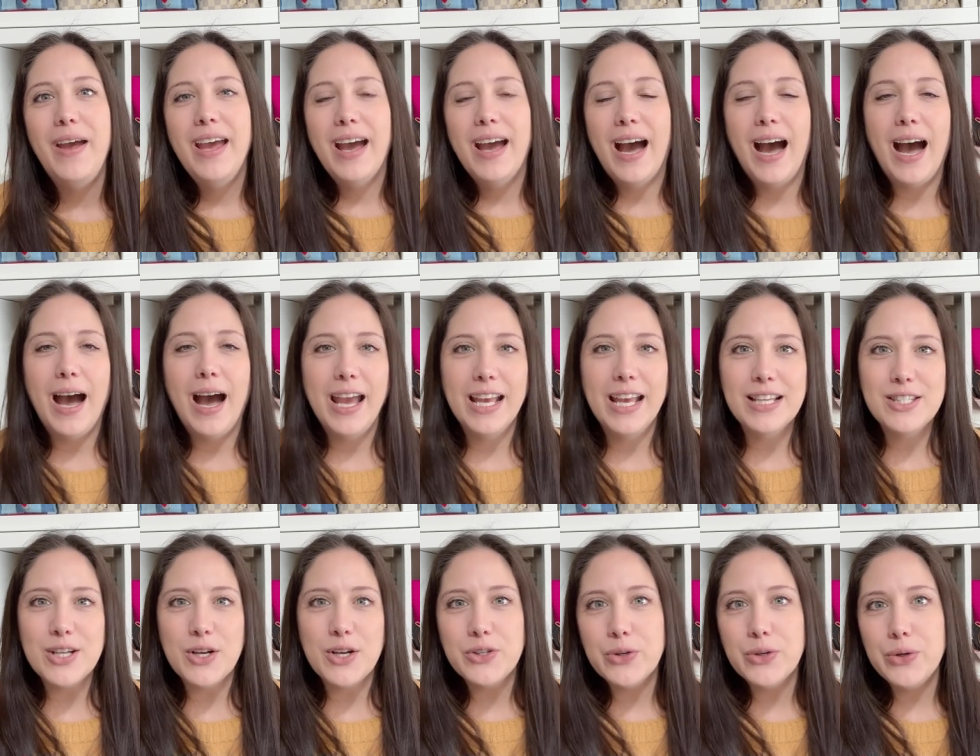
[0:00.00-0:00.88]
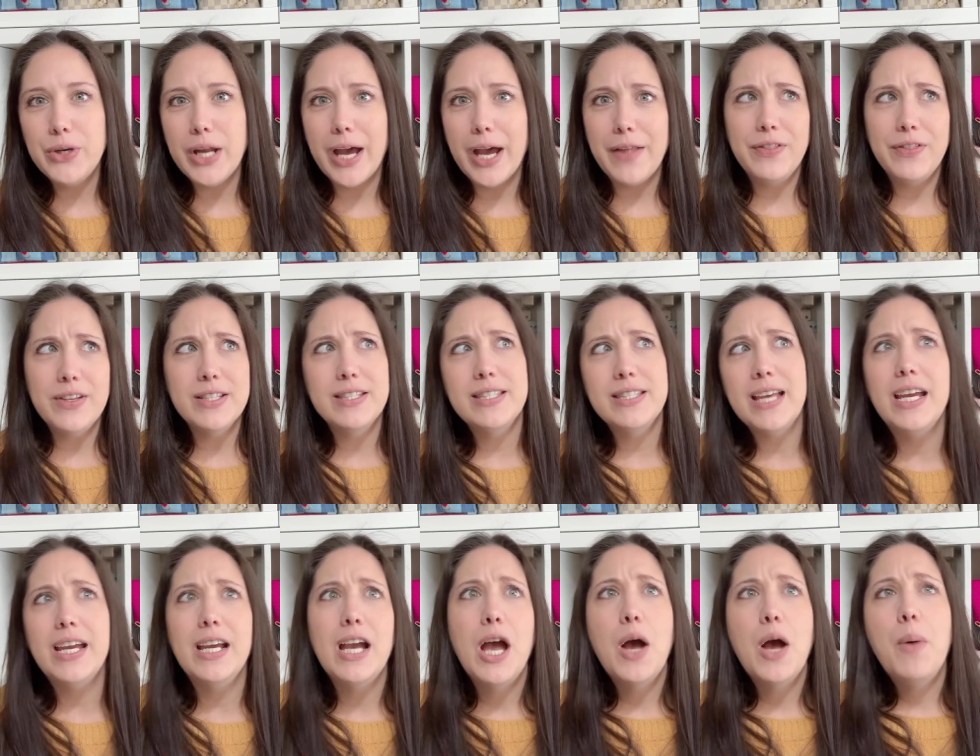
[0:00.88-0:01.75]
Uh, it's also not this
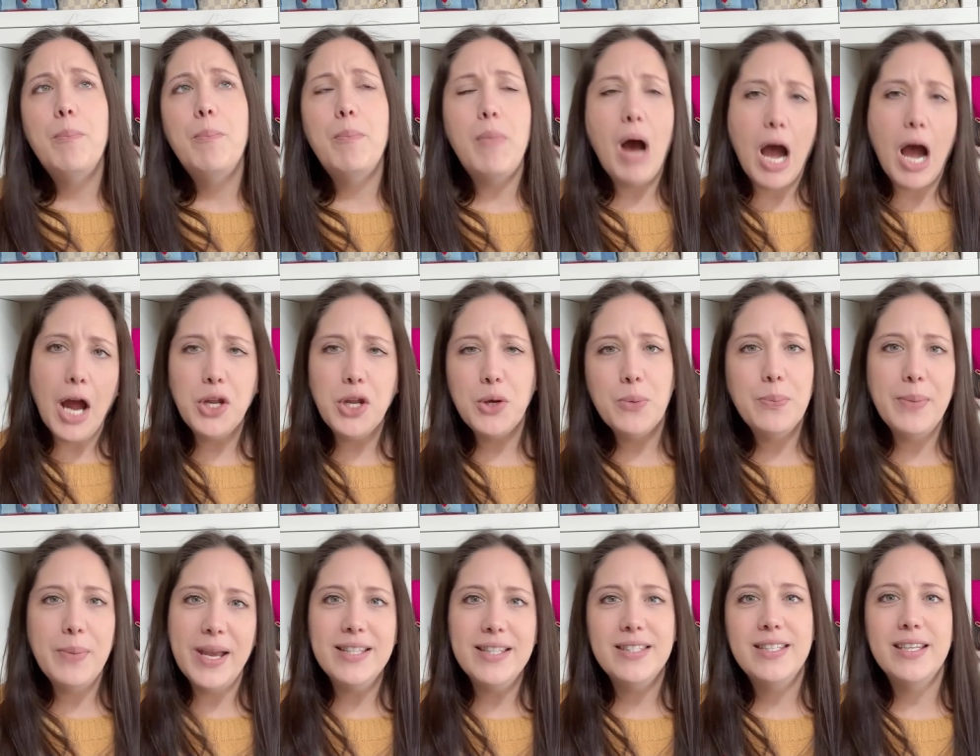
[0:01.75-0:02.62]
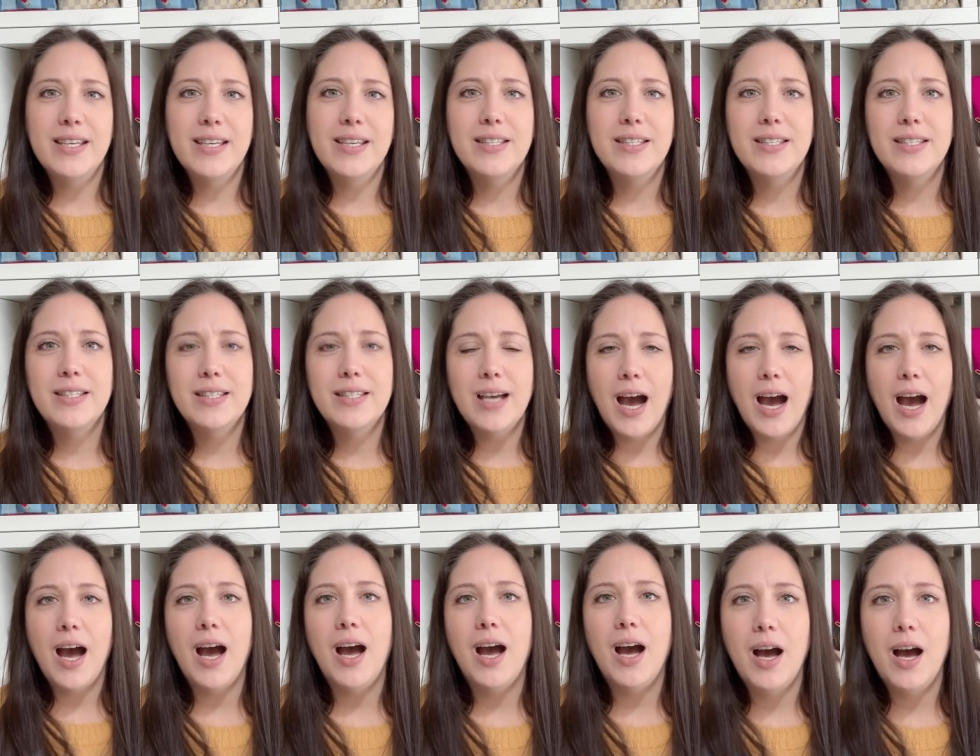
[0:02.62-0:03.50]
like monumentous
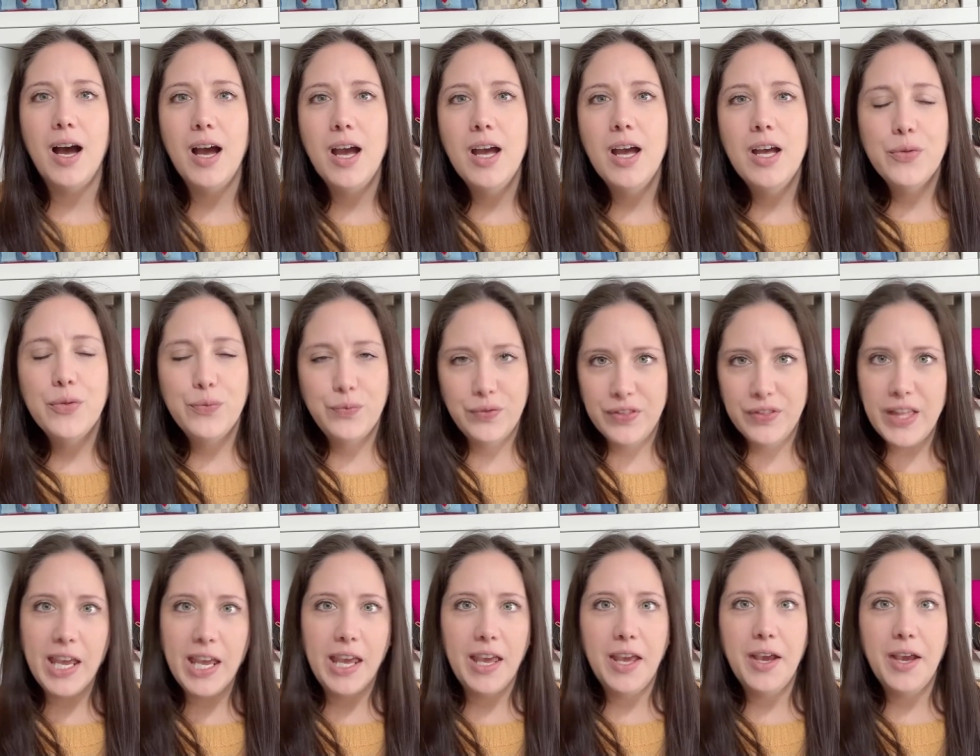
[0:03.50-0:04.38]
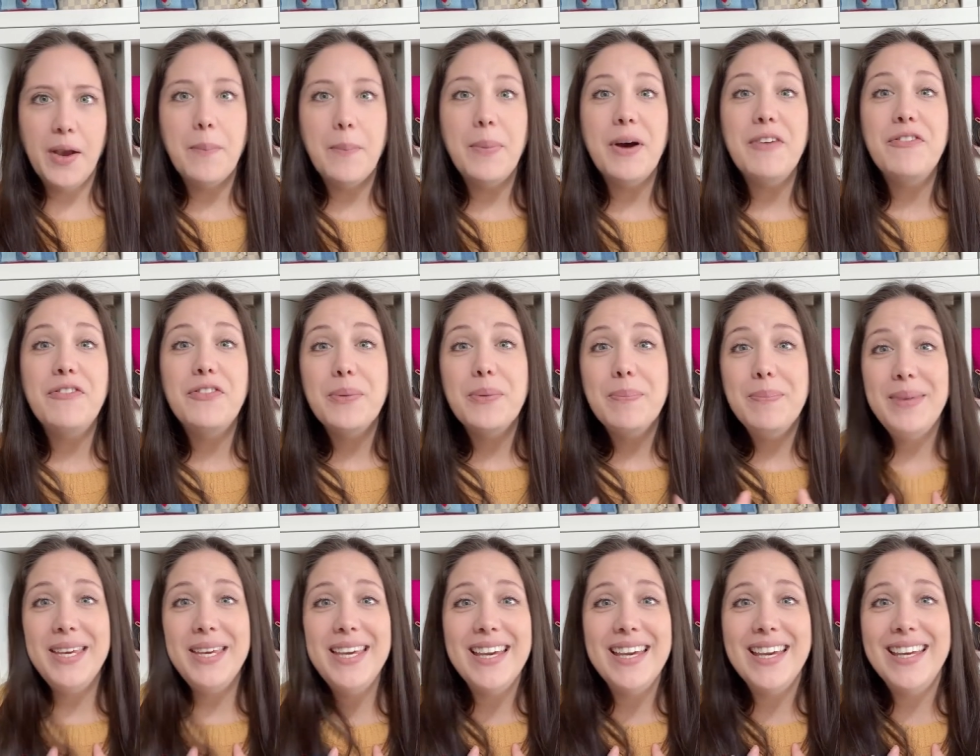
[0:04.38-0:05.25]
uh, thing, but for
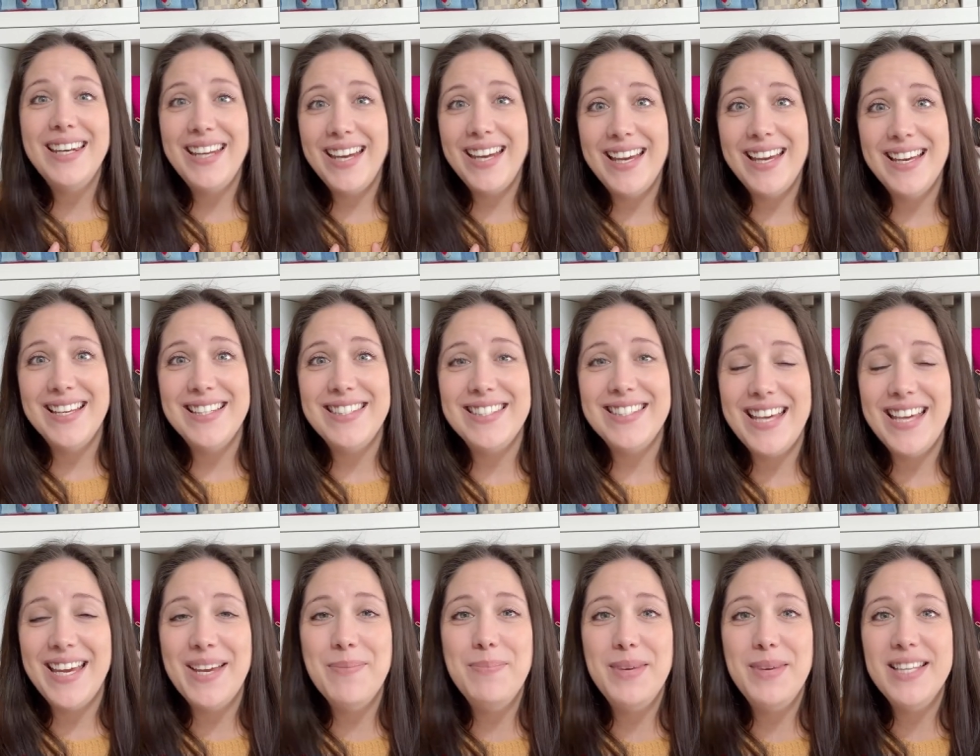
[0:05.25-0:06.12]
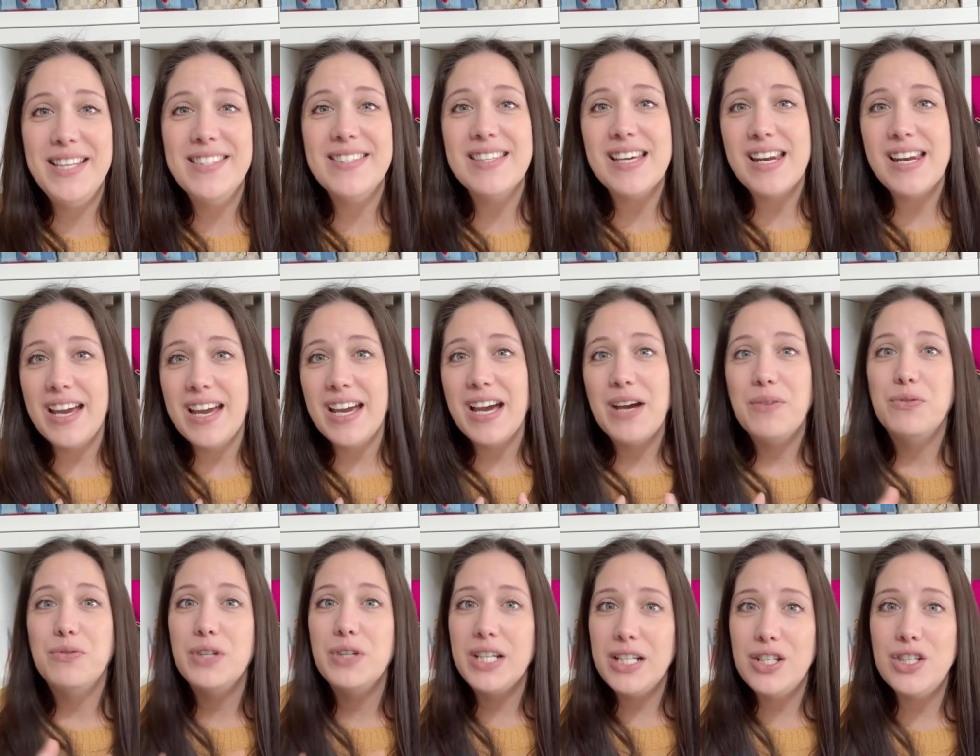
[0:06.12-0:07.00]
me it is. It means that I
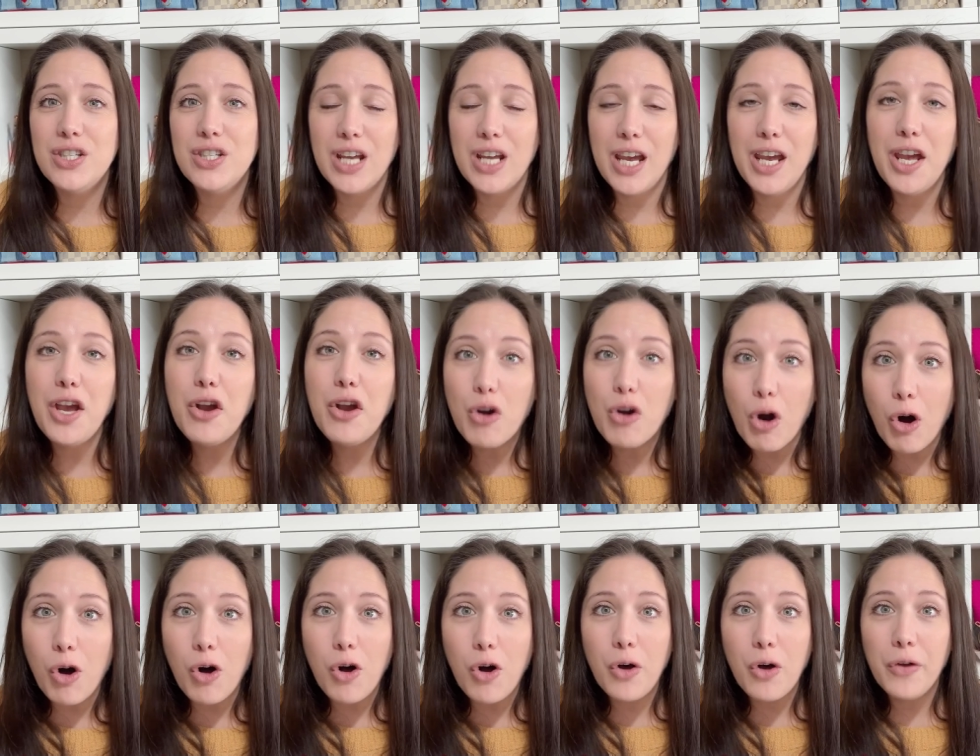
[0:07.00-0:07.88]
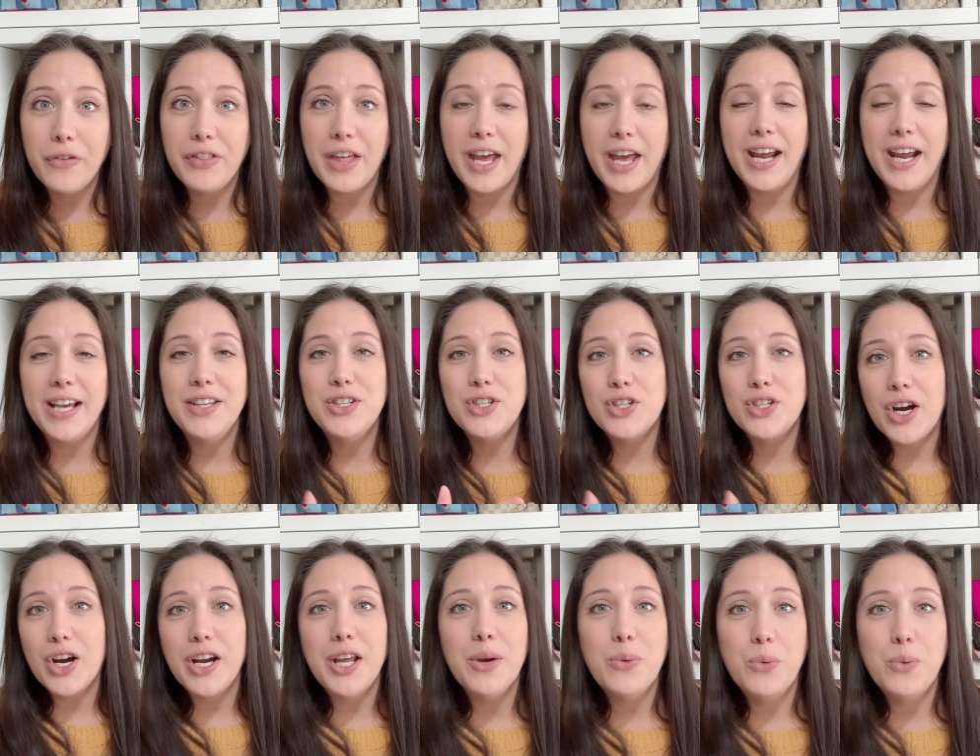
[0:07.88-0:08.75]
have reached a goal that I
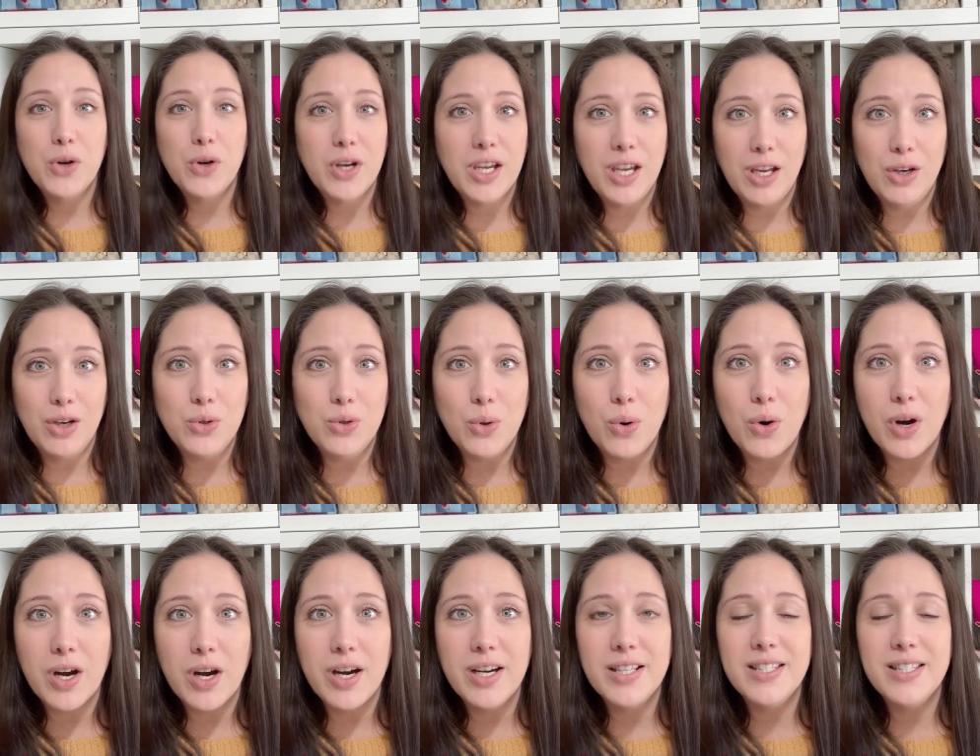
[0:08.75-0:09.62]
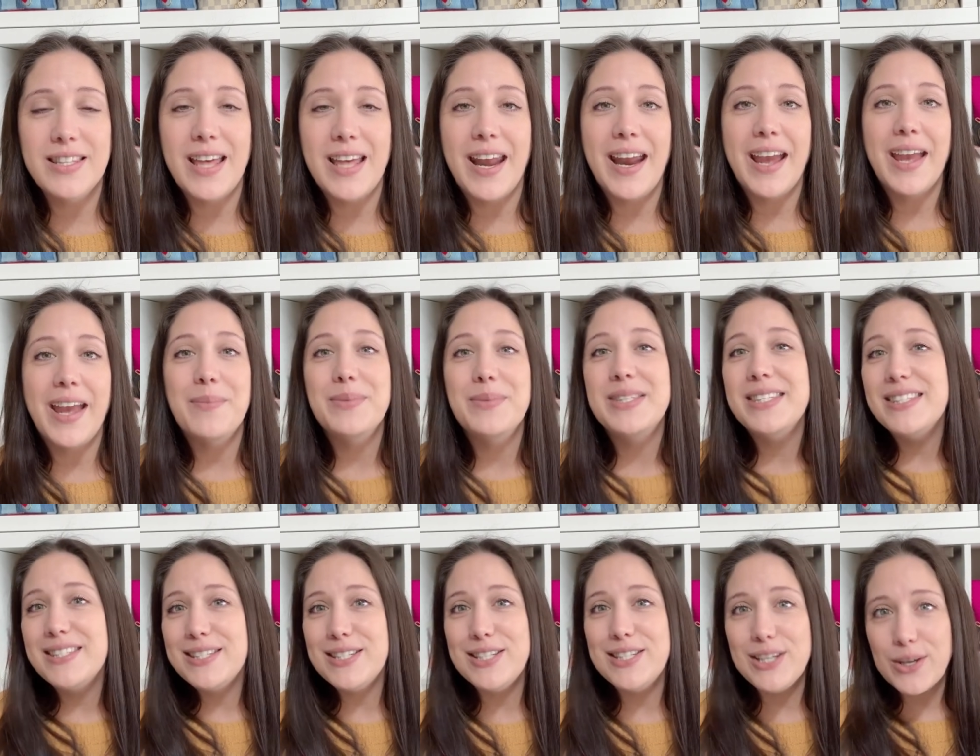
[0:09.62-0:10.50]
started working towards, that I am
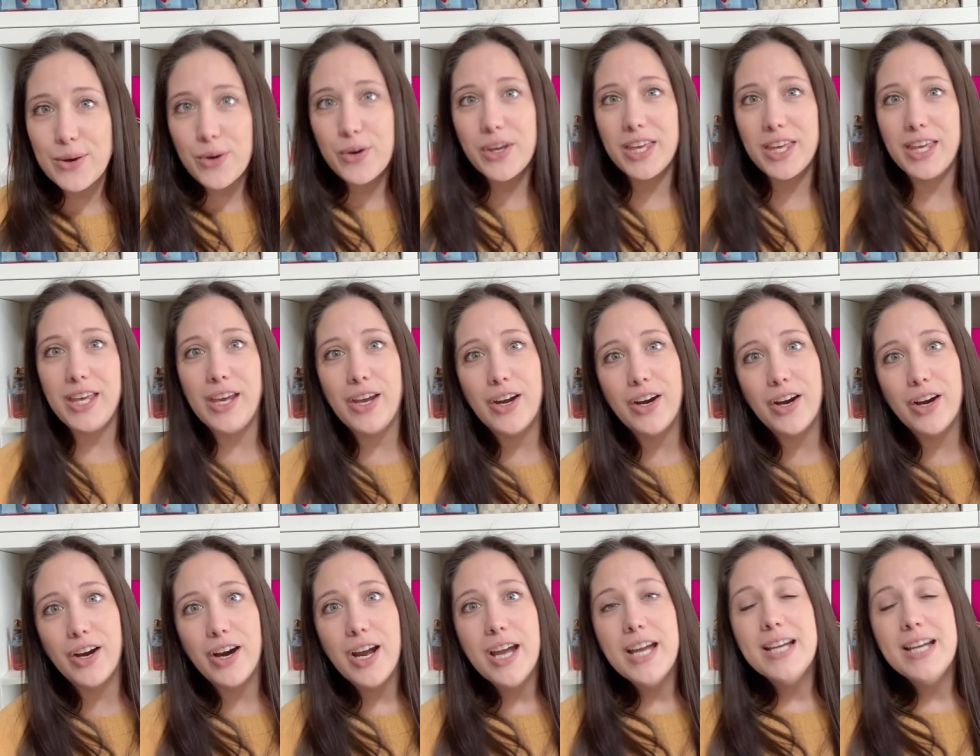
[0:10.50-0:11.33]
still here